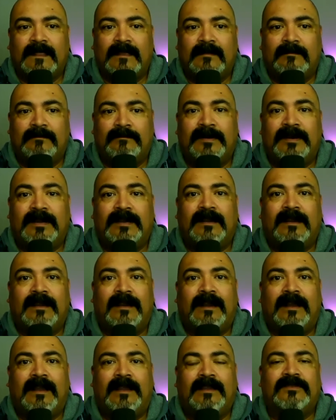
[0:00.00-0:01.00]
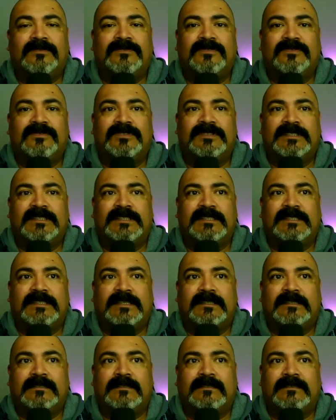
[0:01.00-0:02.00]
But I also see
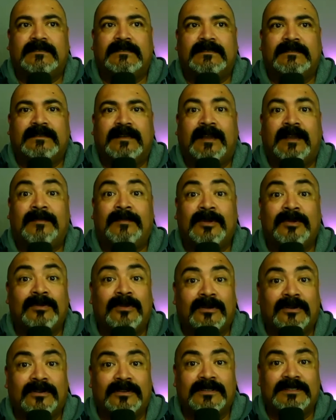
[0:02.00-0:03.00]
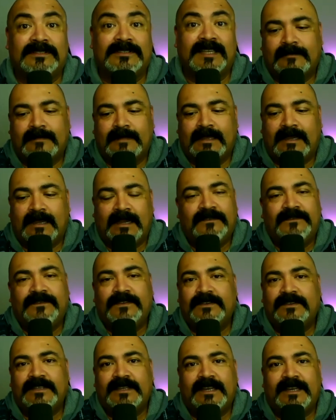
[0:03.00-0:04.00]
that I'm no longer the same. I
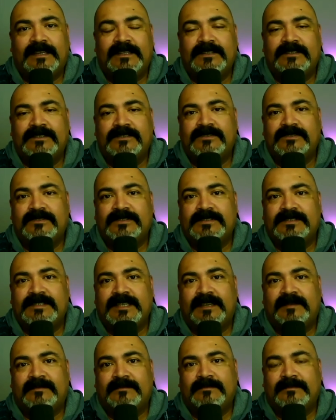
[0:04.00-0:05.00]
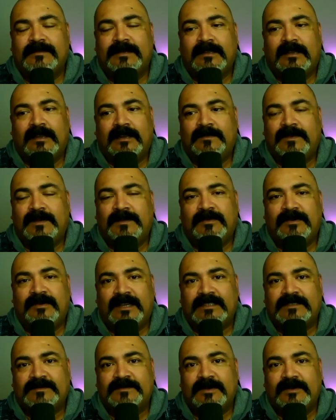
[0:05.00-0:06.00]
feel that I need to do the same. A lot of people
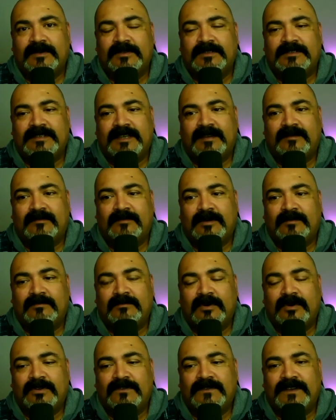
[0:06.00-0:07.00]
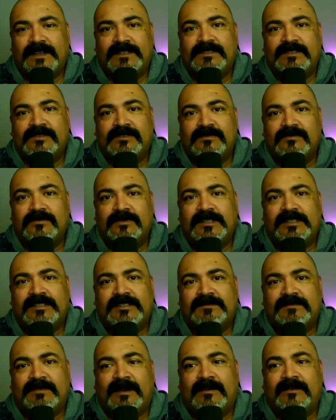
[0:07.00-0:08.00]
ask me all the time, what motivates you? What
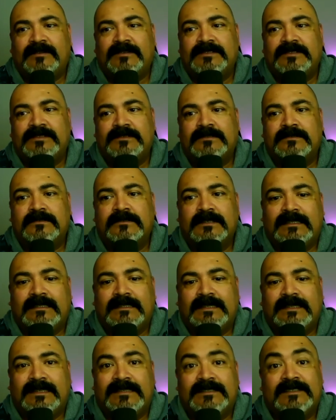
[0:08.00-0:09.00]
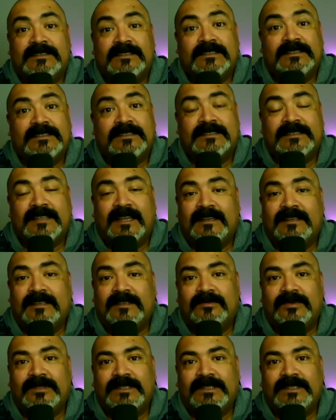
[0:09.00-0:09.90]
inspires you? That's just exactly what it